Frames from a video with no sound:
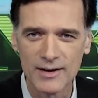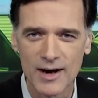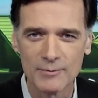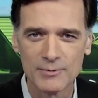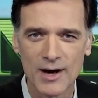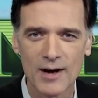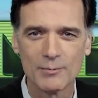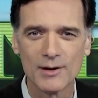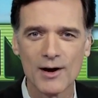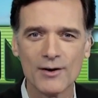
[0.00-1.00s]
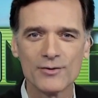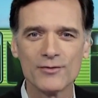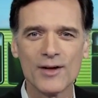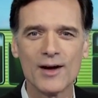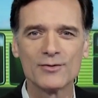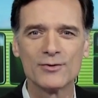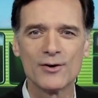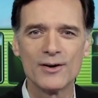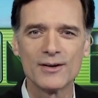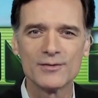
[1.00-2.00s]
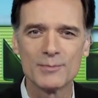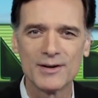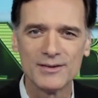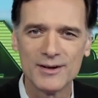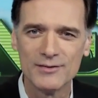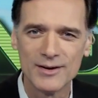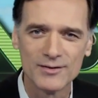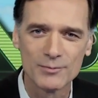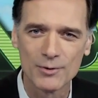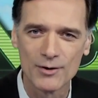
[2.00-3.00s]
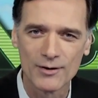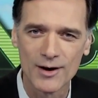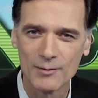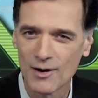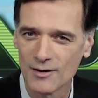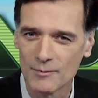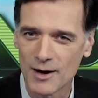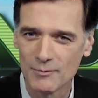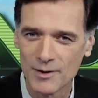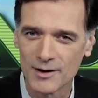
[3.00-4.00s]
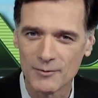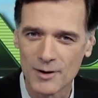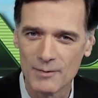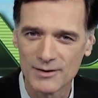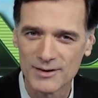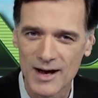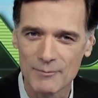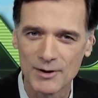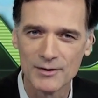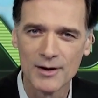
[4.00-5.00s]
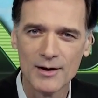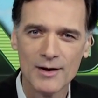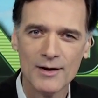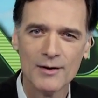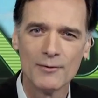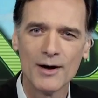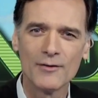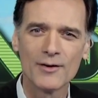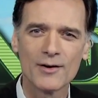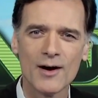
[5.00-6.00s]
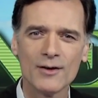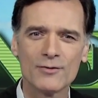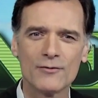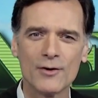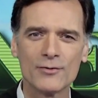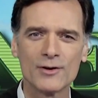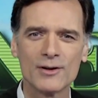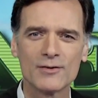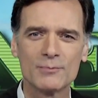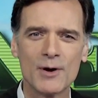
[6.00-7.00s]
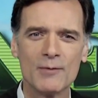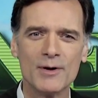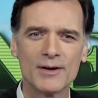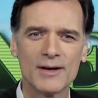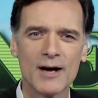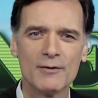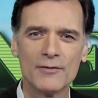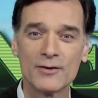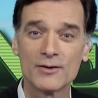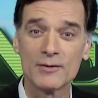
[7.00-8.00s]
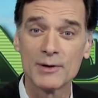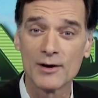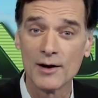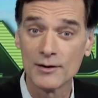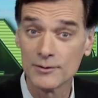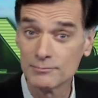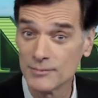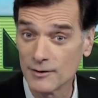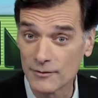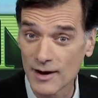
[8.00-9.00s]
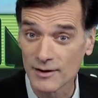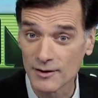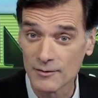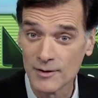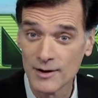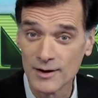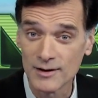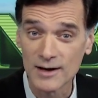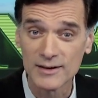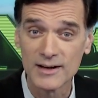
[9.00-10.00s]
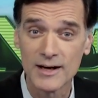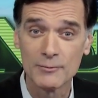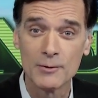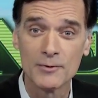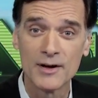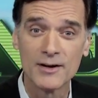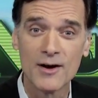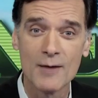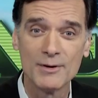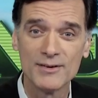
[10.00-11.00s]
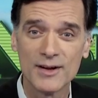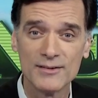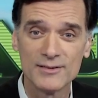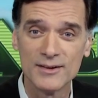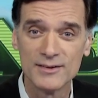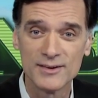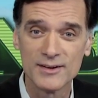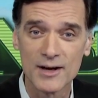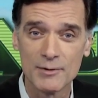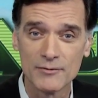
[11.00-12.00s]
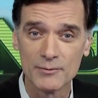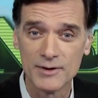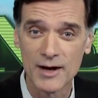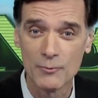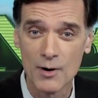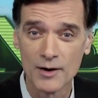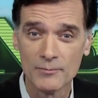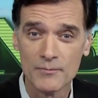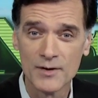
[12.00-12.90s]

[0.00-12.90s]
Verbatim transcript: I'm Don Baillargeon. Thanks for joining us. Money TV is a program all about money and what makes it happen. Well, the controversial experiment can now officially be called a failure. Not that anyone with any common sense didn't see it coming from day one.